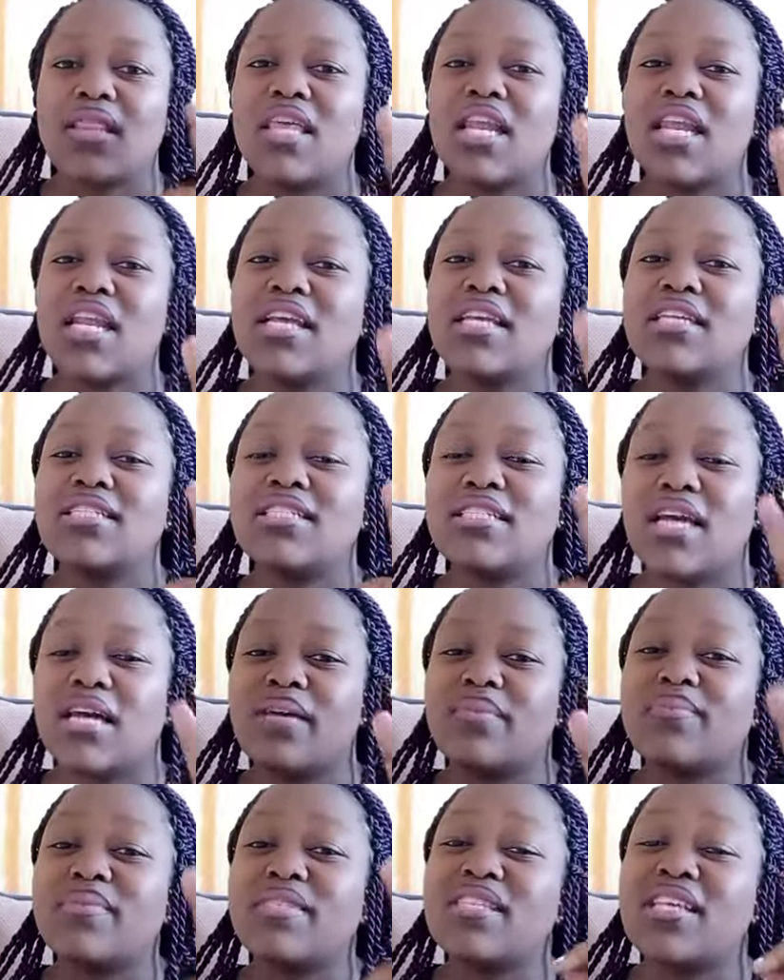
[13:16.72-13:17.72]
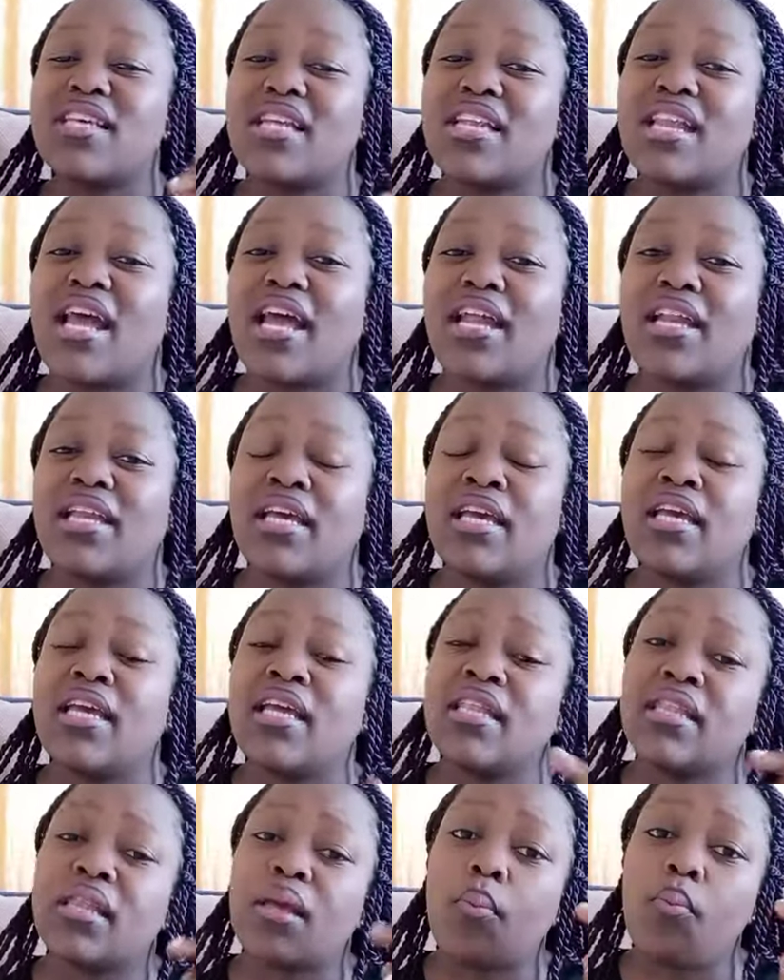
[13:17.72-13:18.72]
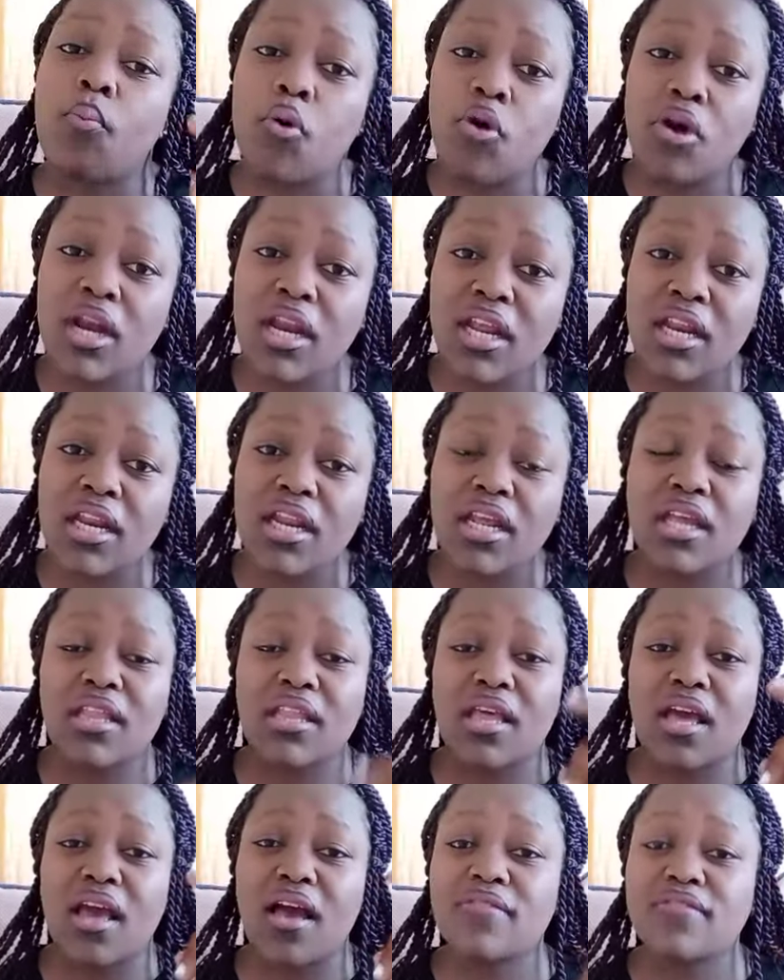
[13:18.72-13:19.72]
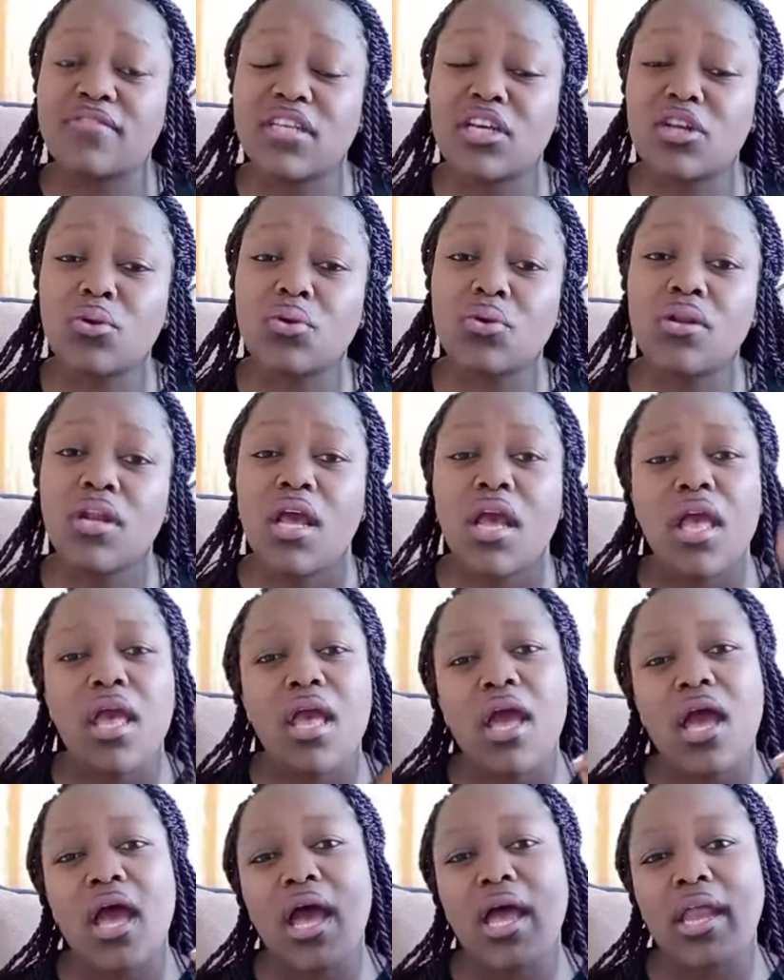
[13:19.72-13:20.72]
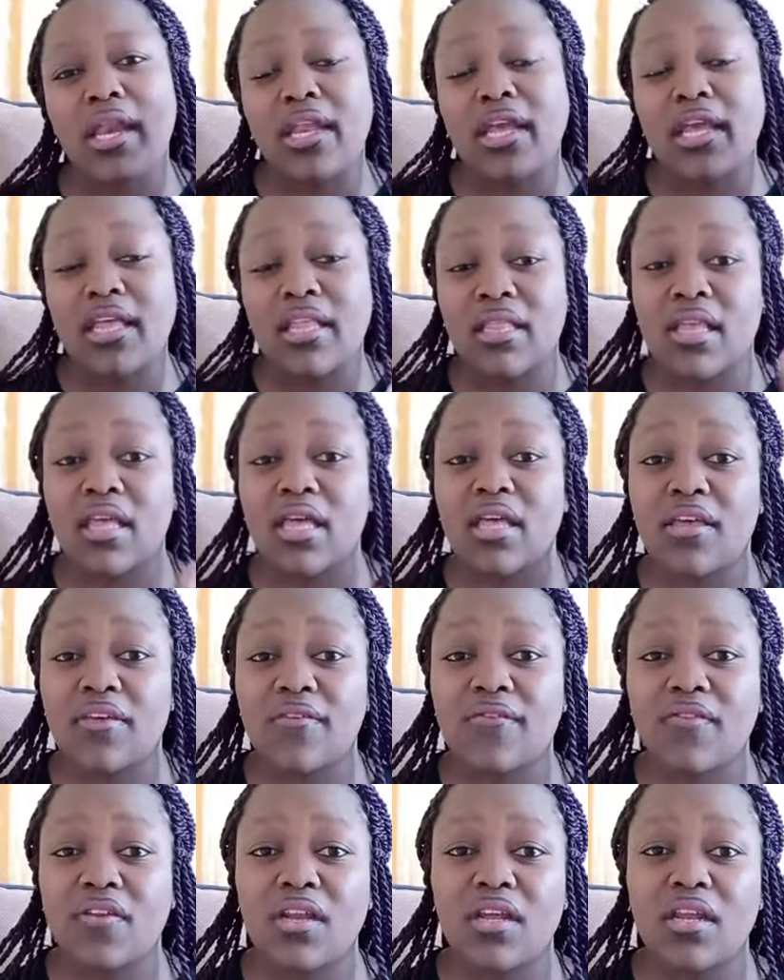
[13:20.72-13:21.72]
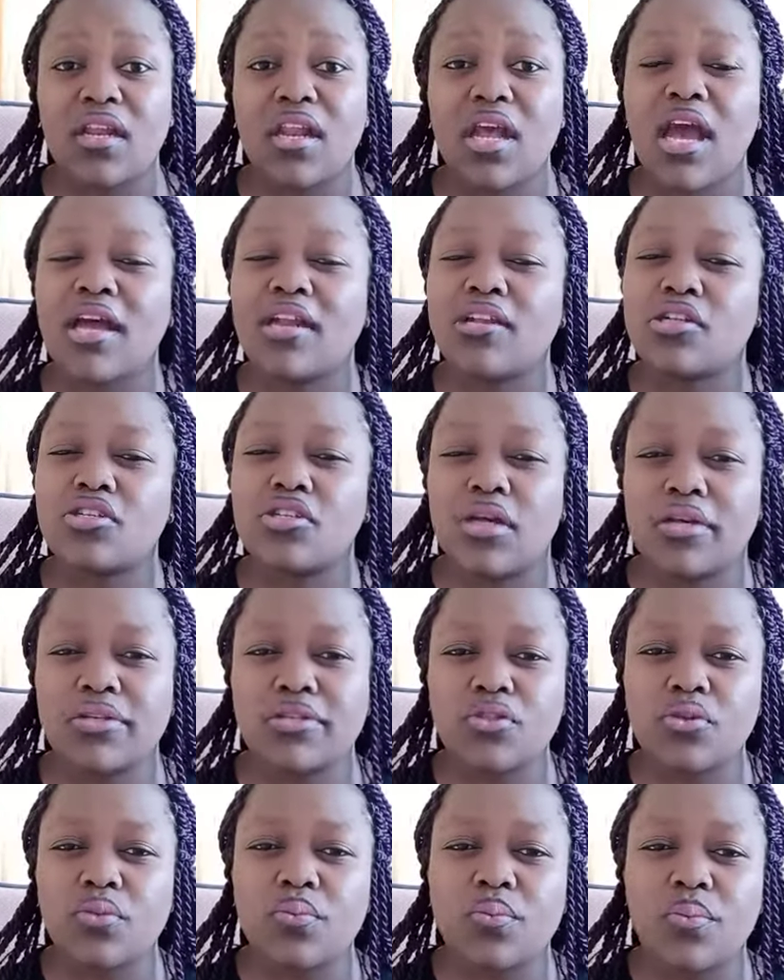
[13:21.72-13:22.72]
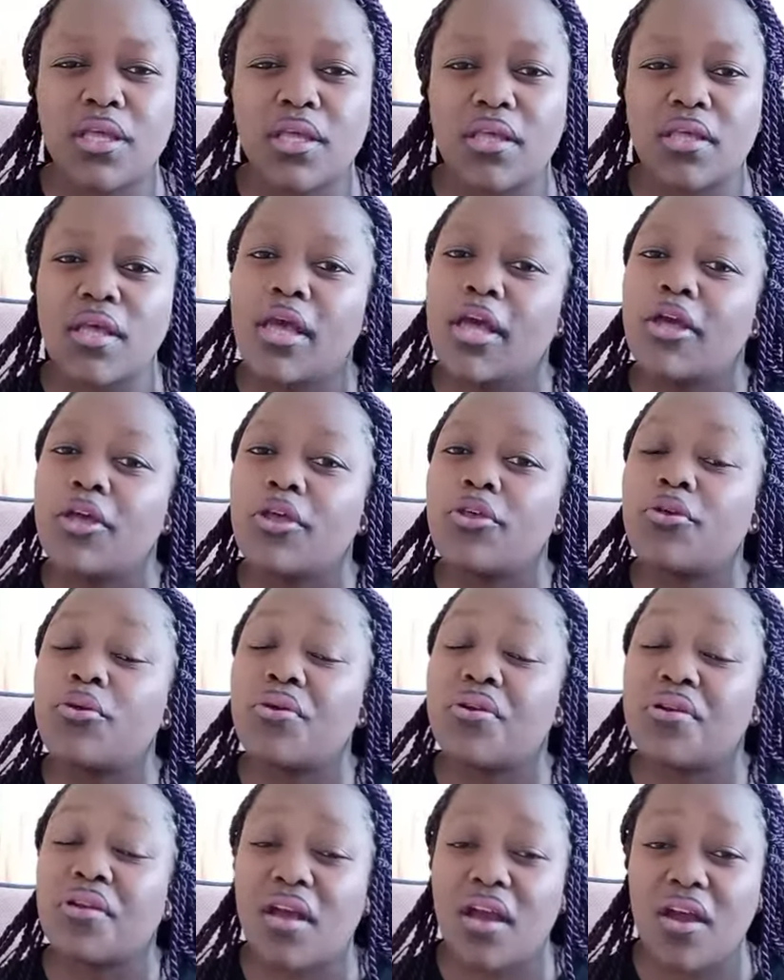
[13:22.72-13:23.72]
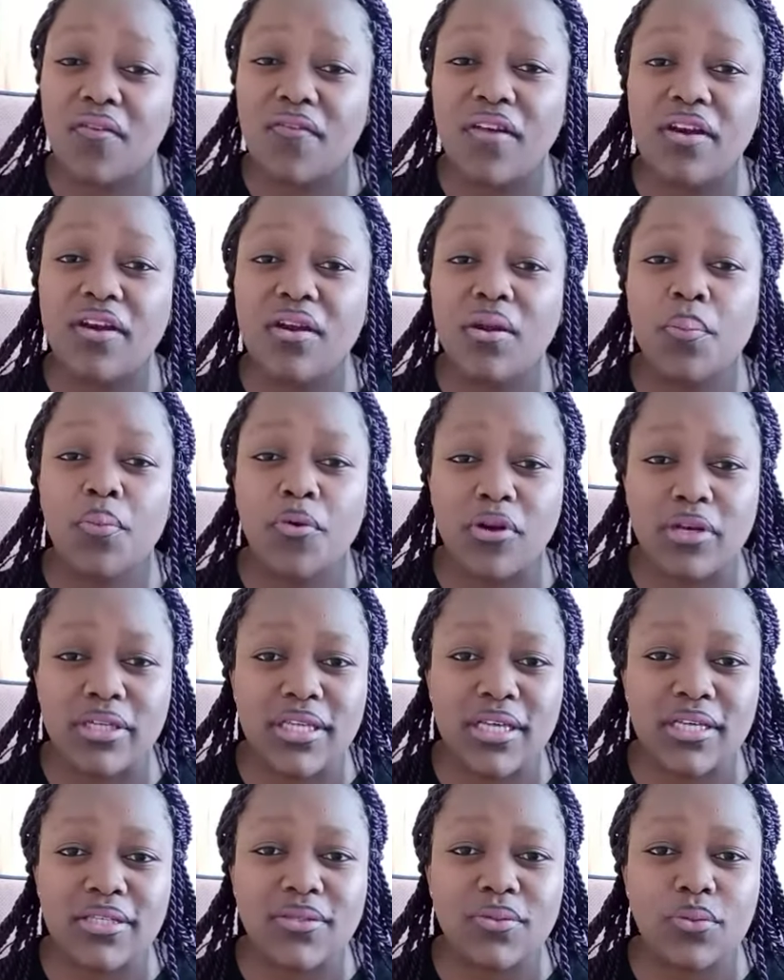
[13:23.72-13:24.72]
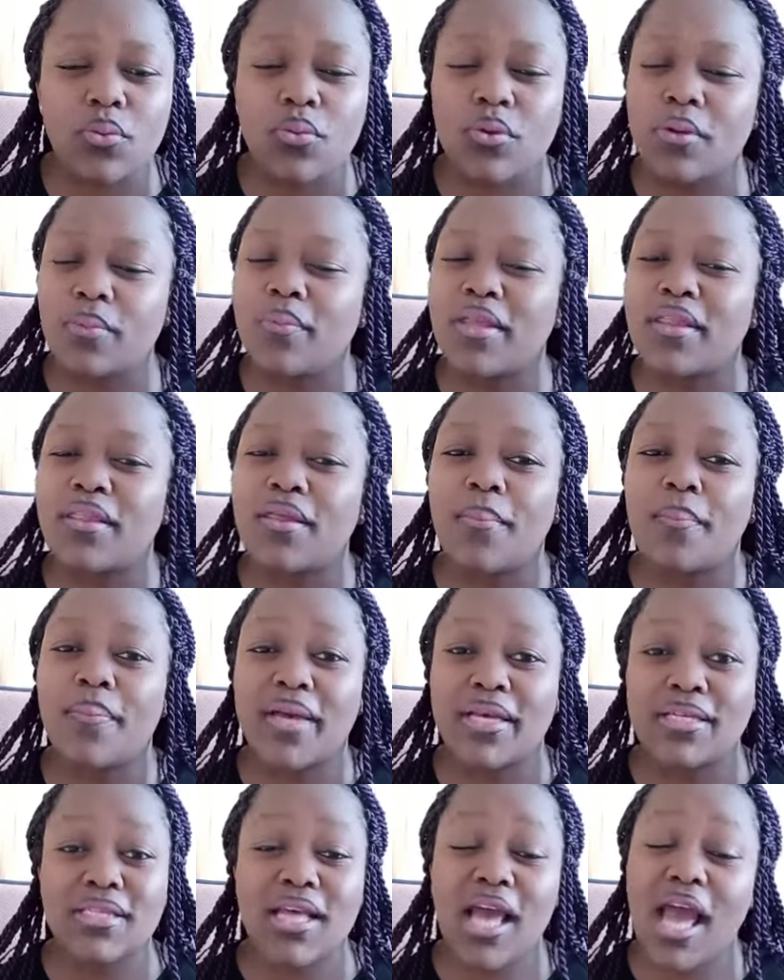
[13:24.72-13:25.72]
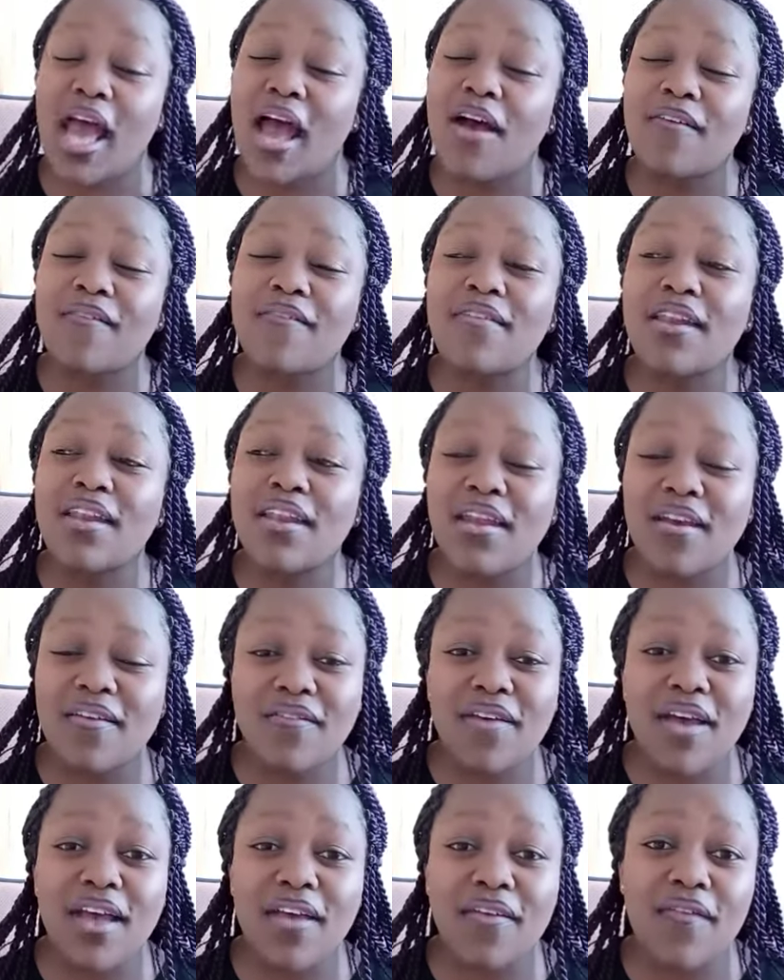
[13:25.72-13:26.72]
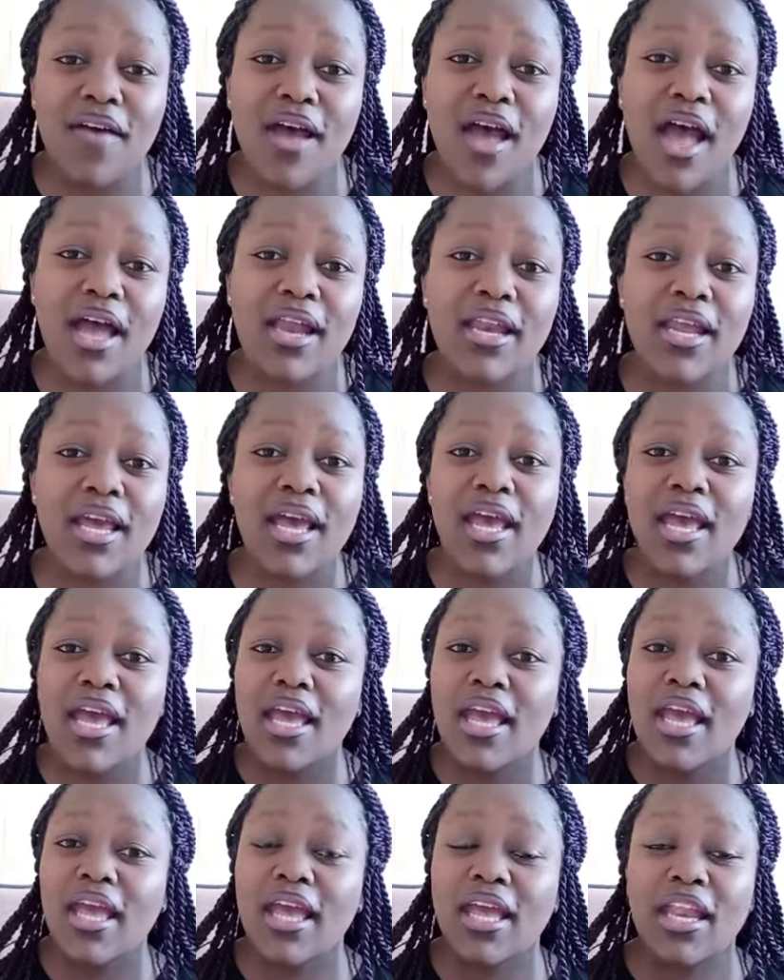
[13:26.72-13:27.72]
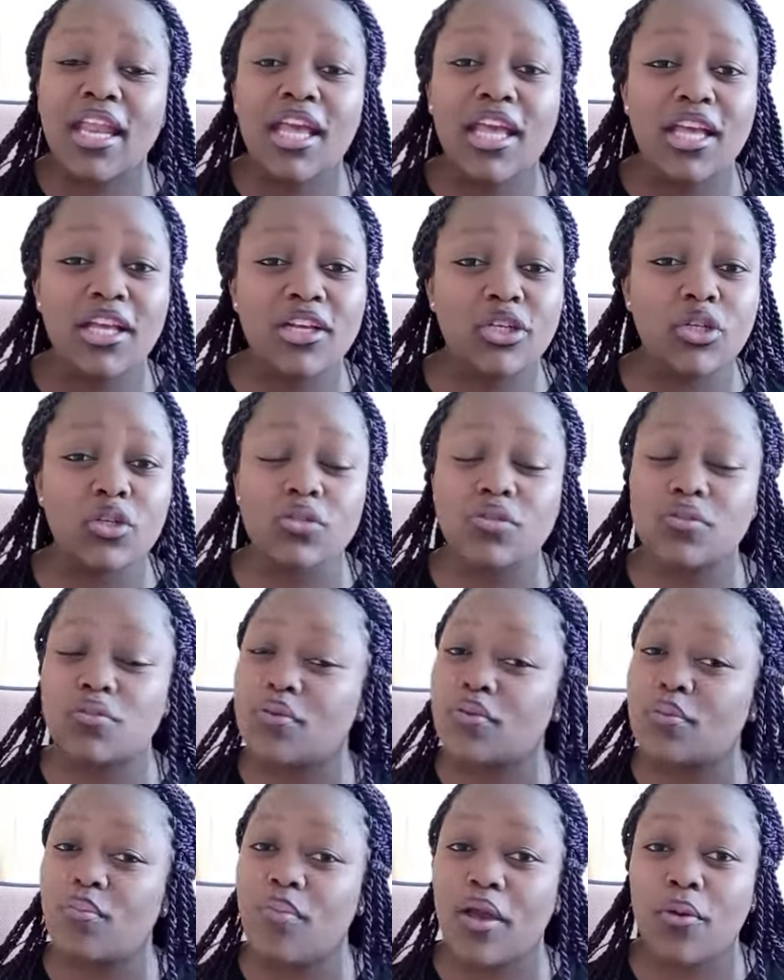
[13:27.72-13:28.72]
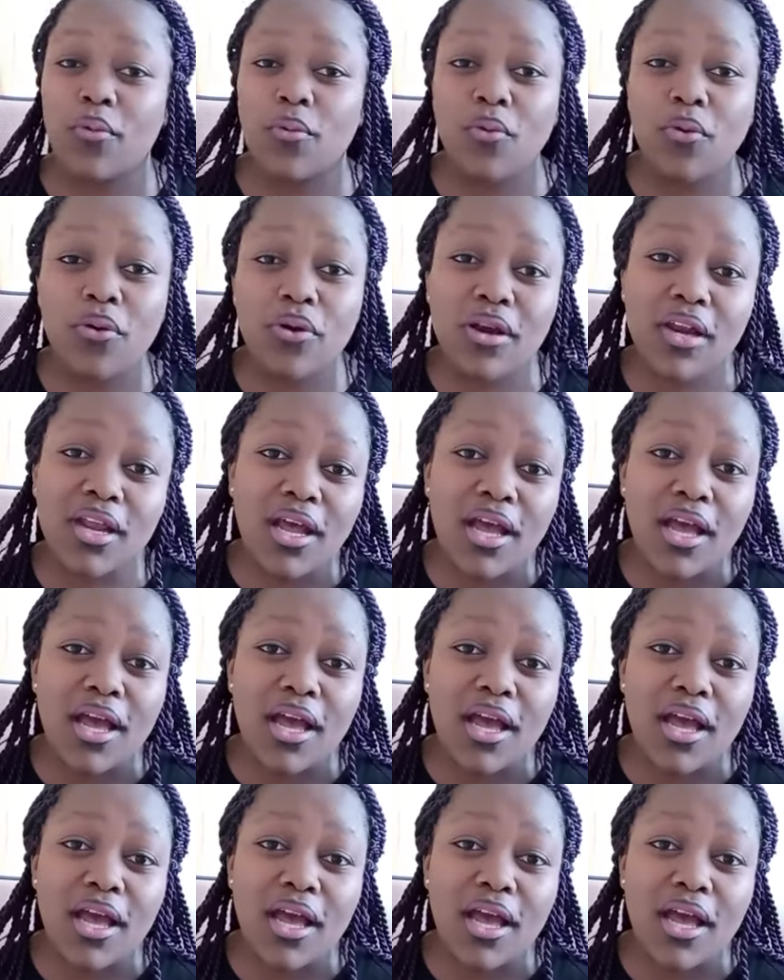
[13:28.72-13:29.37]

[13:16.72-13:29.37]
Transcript: 3 times in a day, in the morning, in the afternoon, and in the evening. And trust you me, your recovery process will be the best. I have never ever had any issues with my wound.